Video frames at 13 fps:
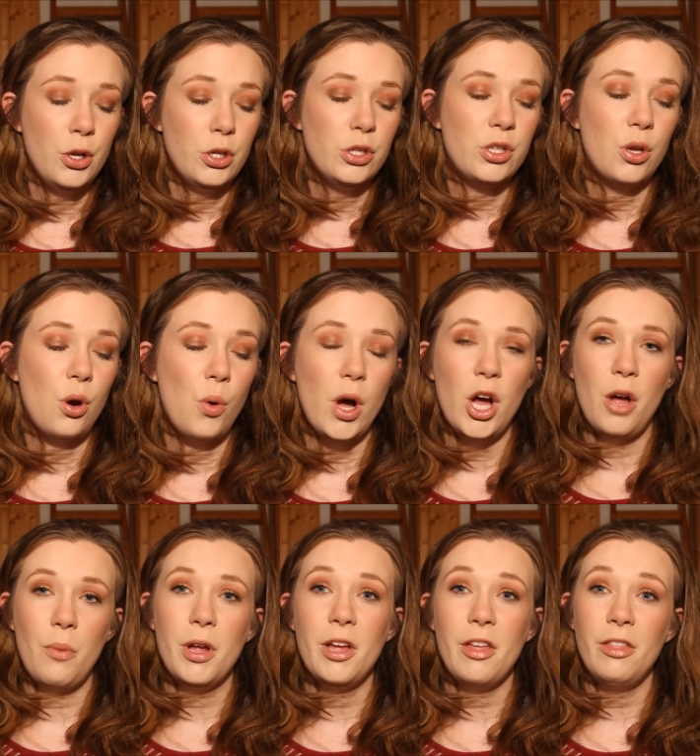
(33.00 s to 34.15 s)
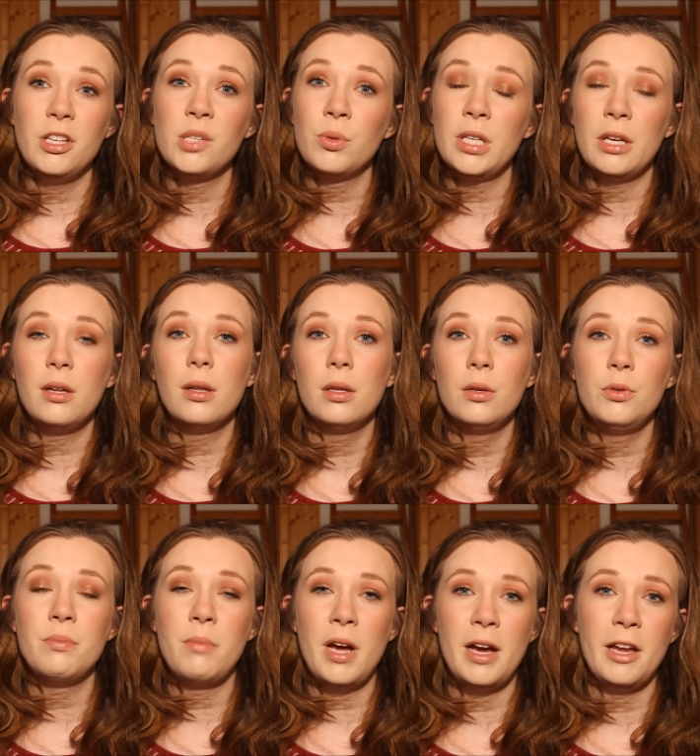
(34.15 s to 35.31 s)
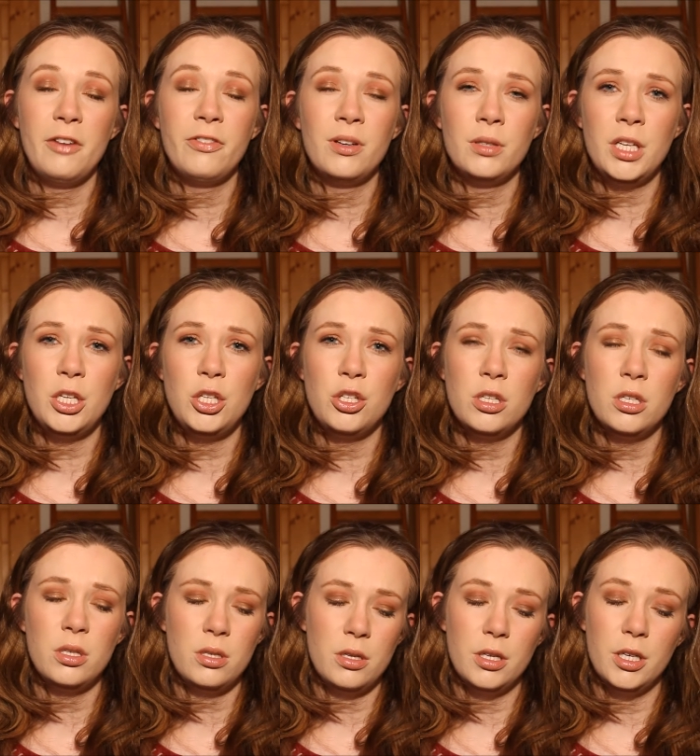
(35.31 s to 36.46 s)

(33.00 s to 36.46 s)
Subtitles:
So this would include my foundation,